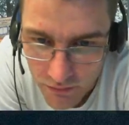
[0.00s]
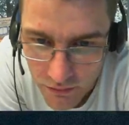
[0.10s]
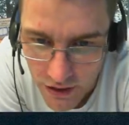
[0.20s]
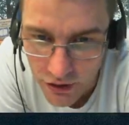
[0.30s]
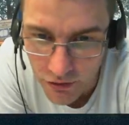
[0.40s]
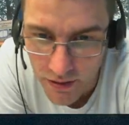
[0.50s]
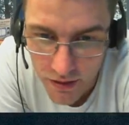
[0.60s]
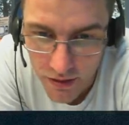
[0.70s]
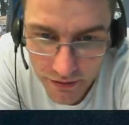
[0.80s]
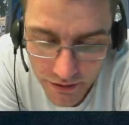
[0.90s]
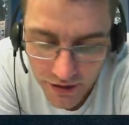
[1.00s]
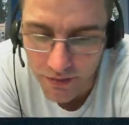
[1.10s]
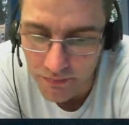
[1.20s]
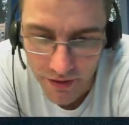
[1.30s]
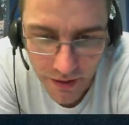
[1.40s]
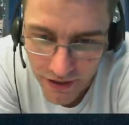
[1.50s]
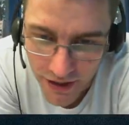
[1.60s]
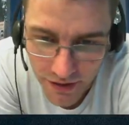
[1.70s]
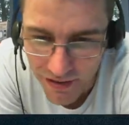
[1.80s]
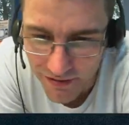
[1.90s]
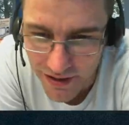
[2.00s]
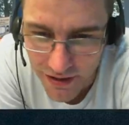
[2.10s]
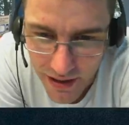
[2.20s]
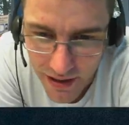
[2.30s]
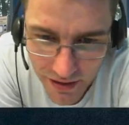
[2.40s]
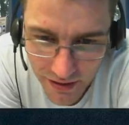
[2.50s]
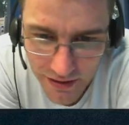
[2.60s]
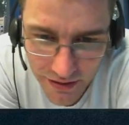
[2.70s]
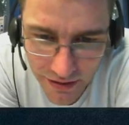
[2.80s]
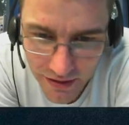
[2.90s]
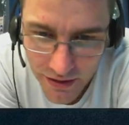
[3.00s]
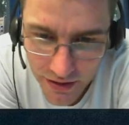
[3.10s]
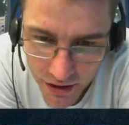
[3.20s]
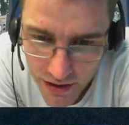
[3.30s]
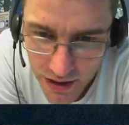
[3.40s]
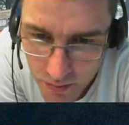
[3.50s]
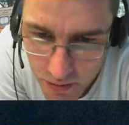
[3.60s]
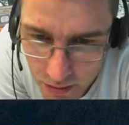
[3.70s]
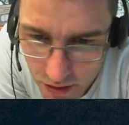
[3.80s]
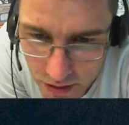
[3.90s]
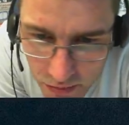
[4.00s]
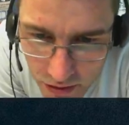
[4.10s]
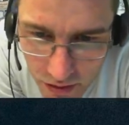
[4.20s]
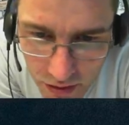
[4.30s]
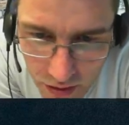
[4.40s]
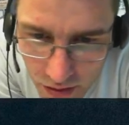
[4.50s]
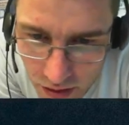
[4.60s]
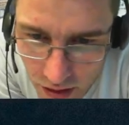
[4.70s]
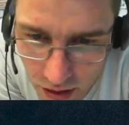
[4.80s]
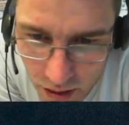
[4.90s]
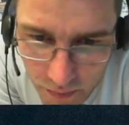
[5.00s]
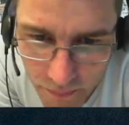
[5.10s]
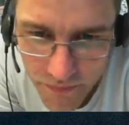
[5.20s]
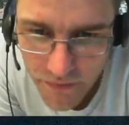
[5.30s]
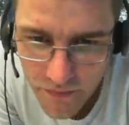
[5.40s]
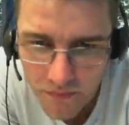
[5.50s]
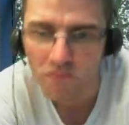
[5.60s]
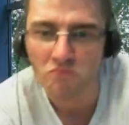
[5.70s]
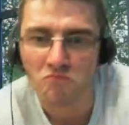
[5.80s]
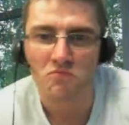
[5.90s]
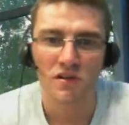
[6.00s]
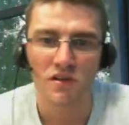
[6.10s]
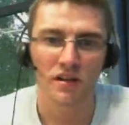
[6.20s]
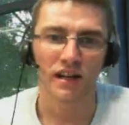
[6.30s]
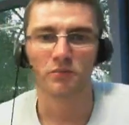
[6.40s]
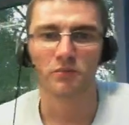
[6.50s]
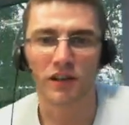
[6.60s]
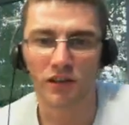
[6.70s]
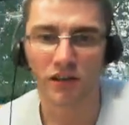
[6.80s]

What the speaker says: J Scriptor. Again, I won't read your name out because it's just a douchey name to be honest. But um, yeah, we could